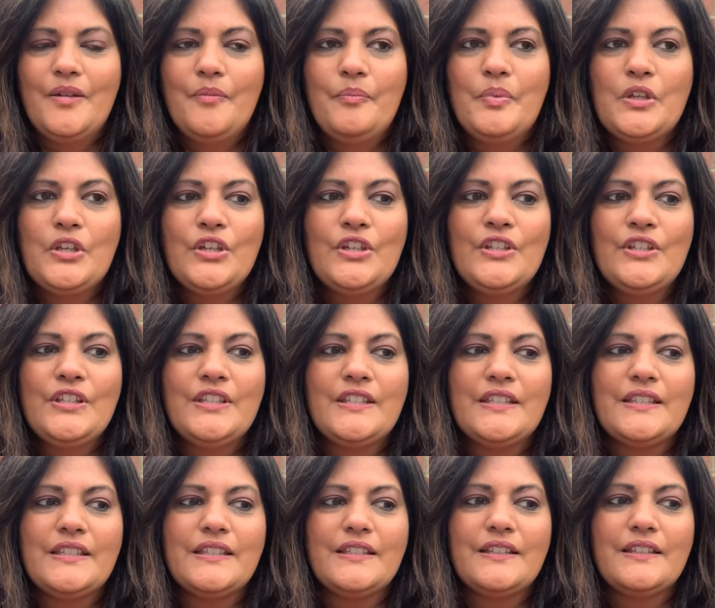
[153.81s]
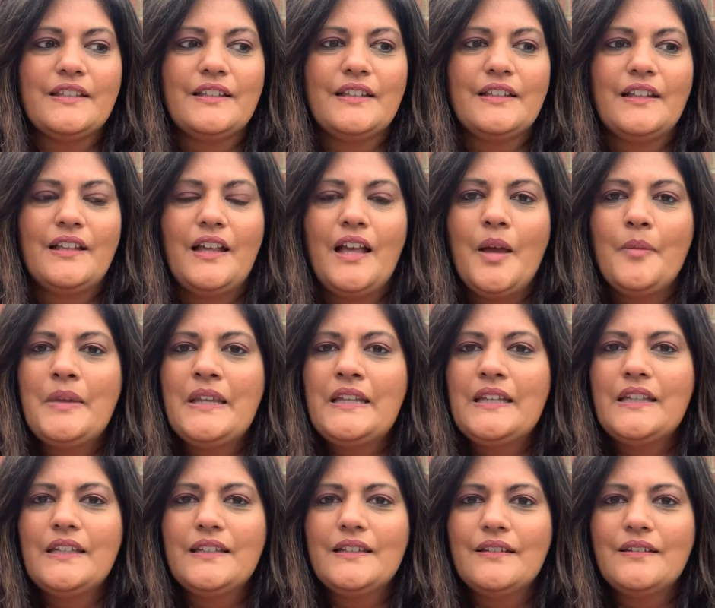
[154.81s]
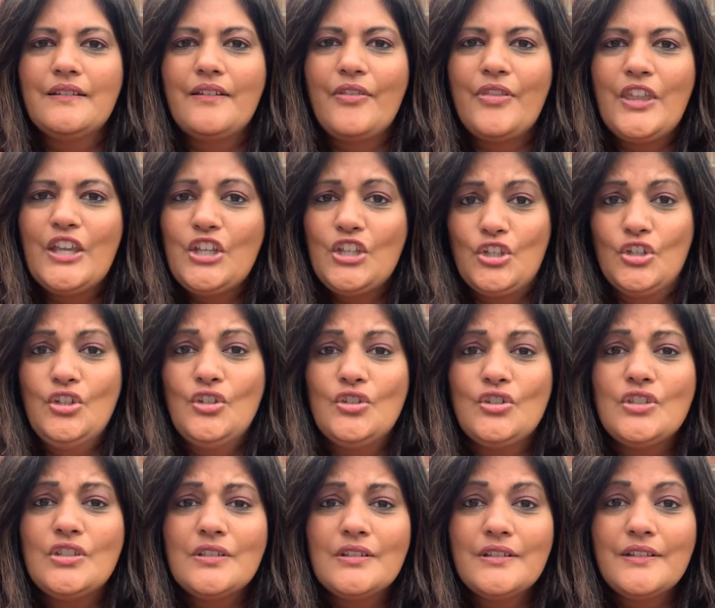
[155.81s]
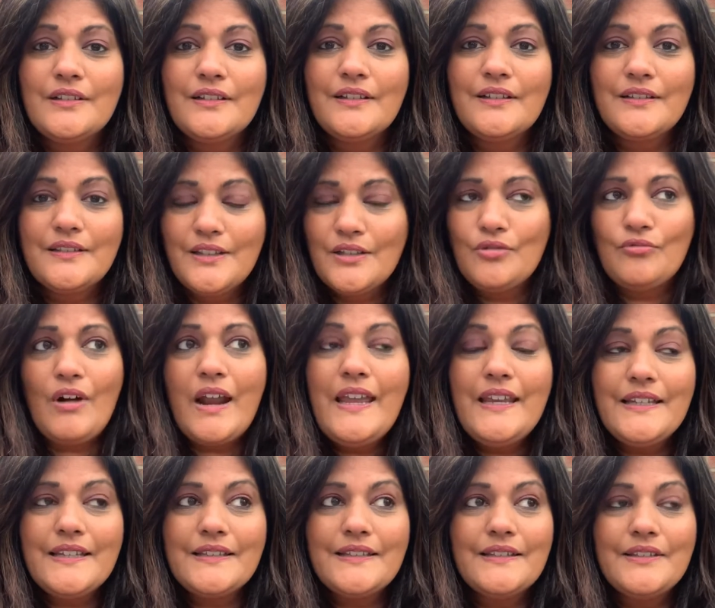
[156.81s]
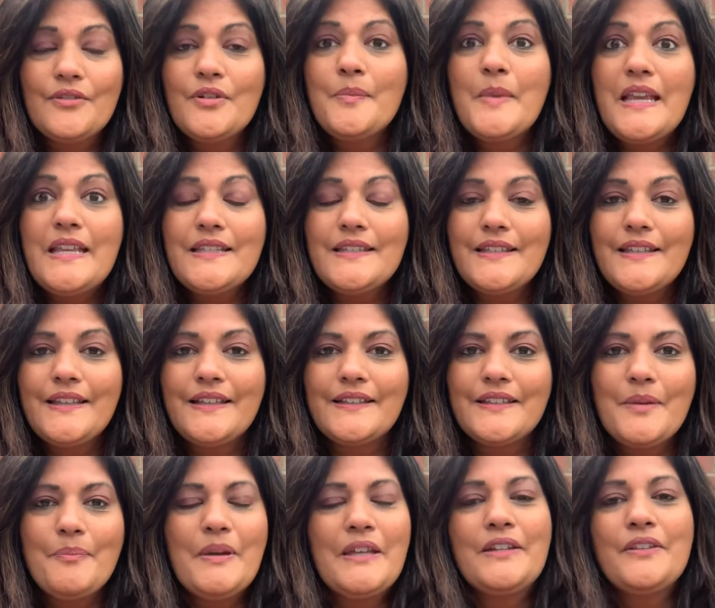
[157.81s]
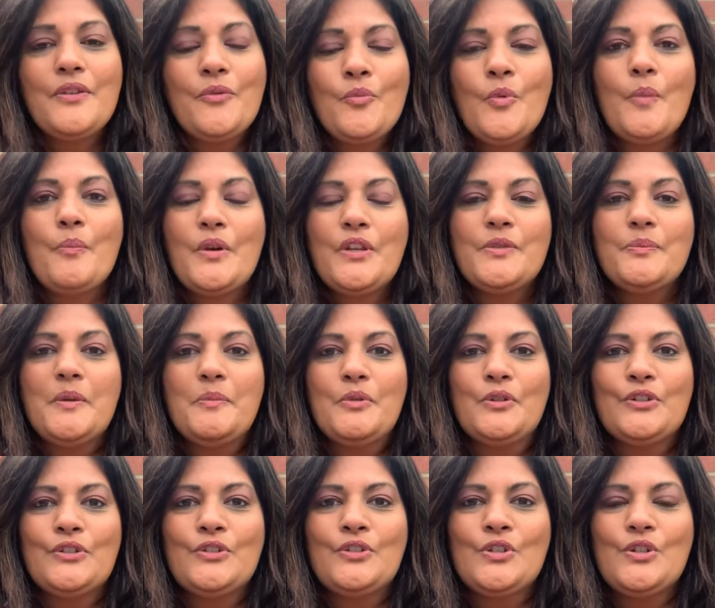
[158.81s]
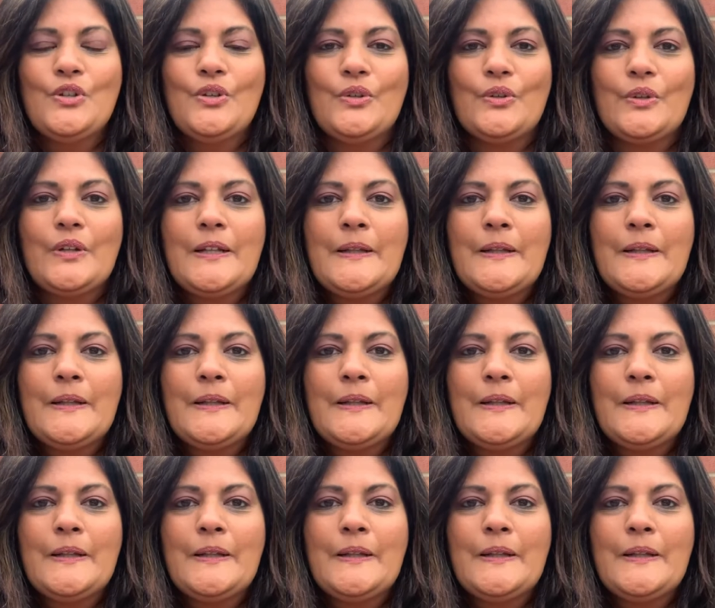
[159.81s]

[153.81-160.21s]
because they're good, they're great, they're amazing, they're better than what most people can do.